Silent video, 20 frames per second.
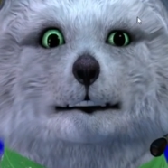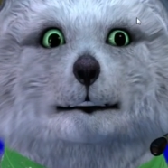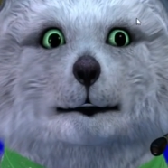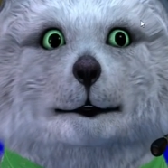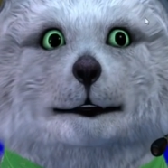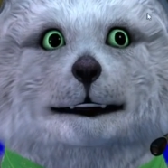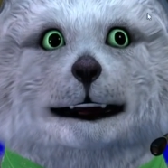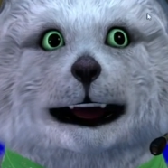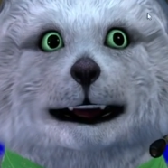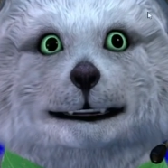
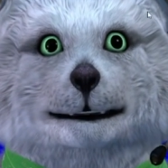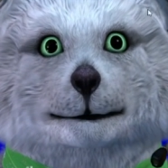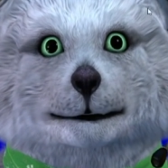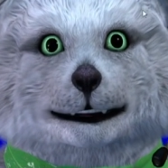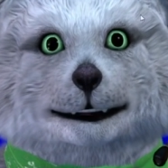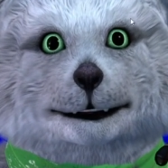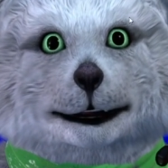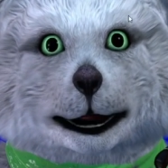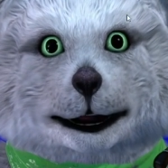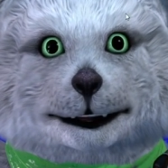what you have to
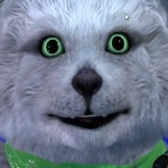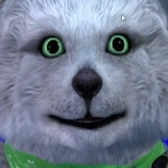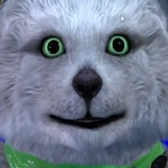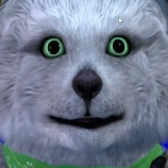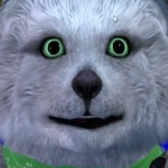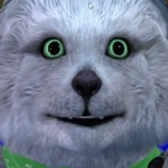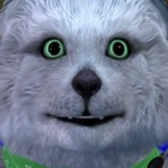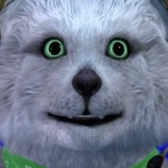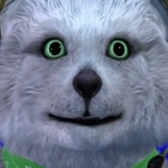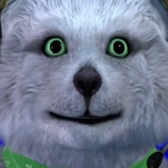do
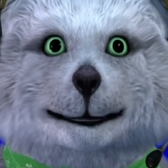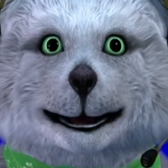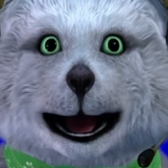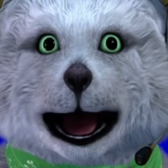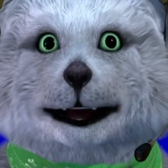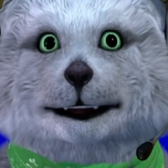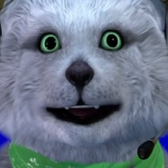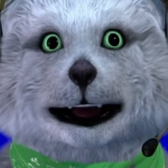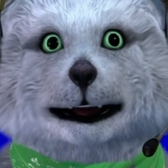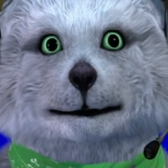is, well,
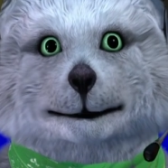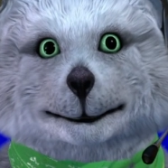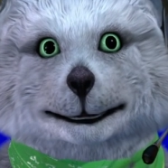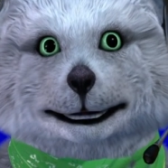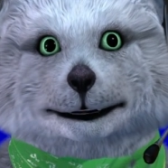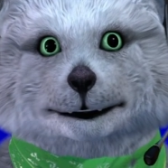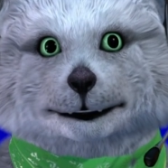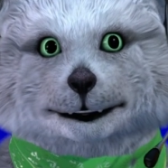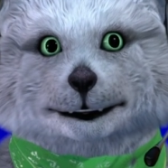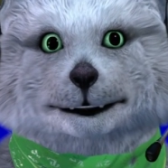I have the
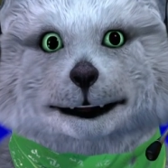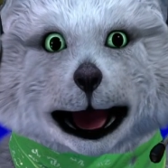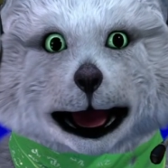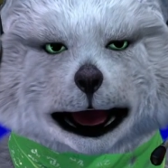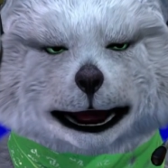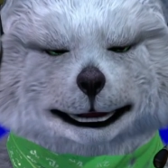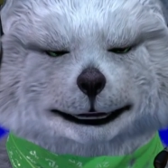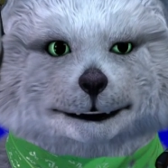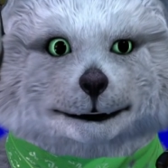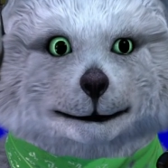lip sync
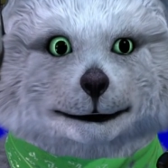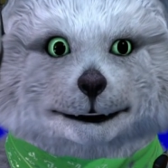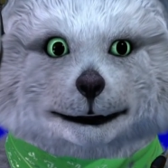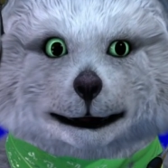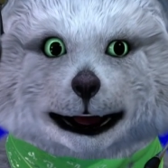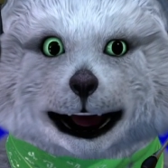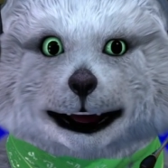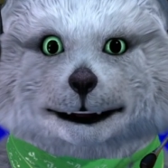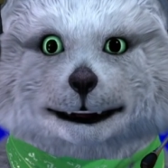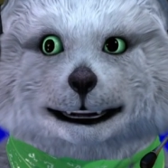on just
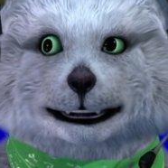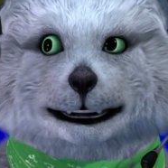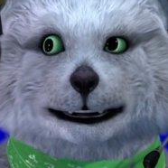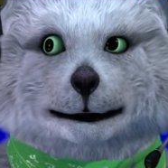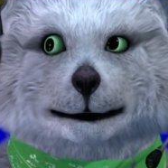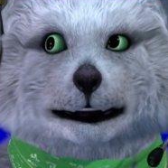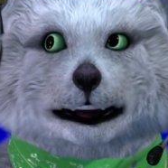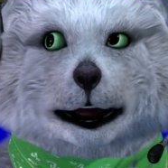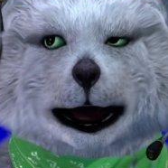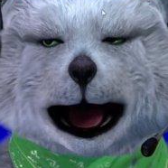because
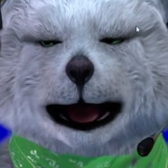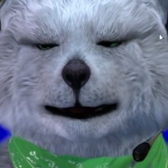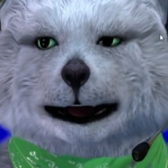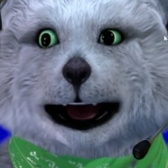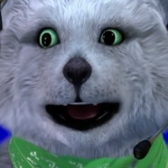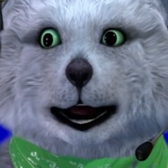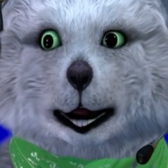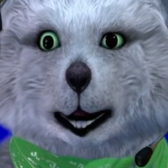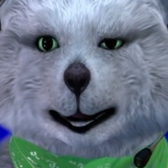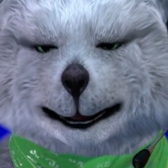uh,
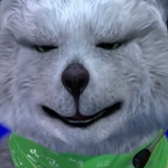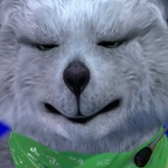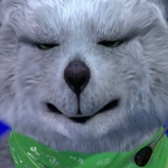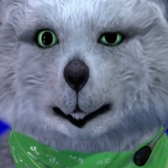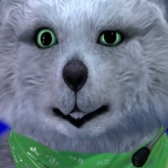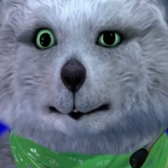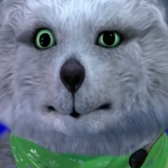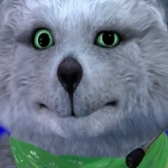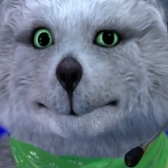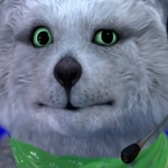I don't really
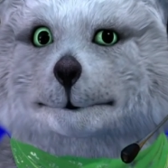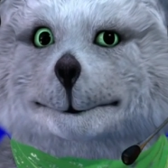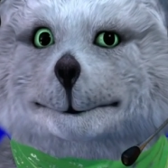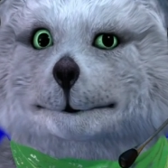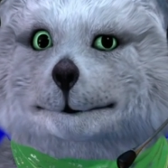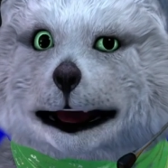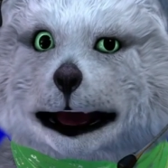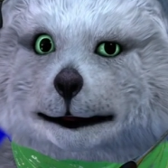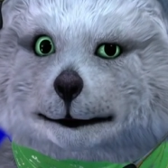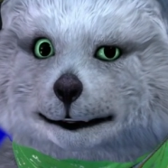move my
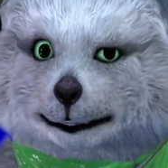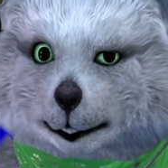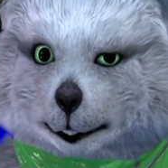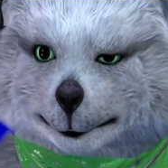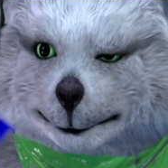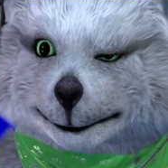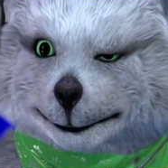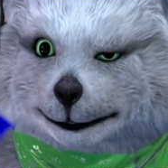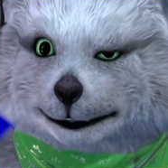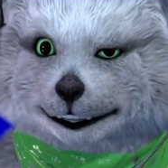mouth
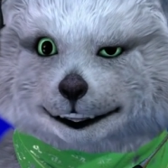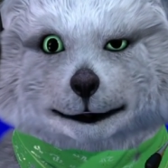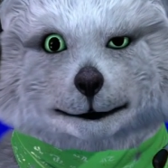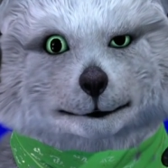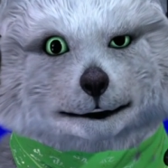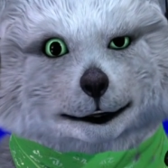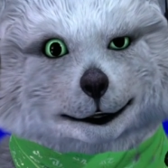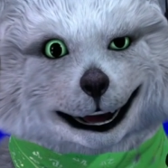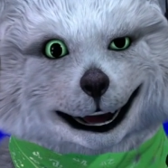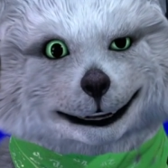too much
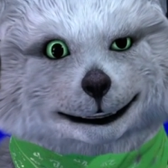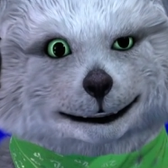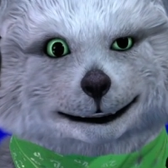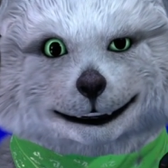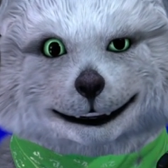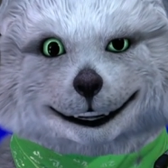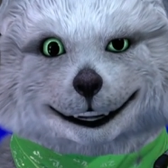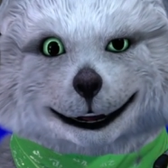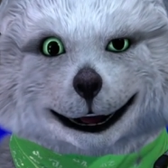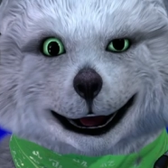when I
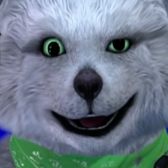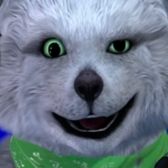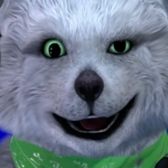speak,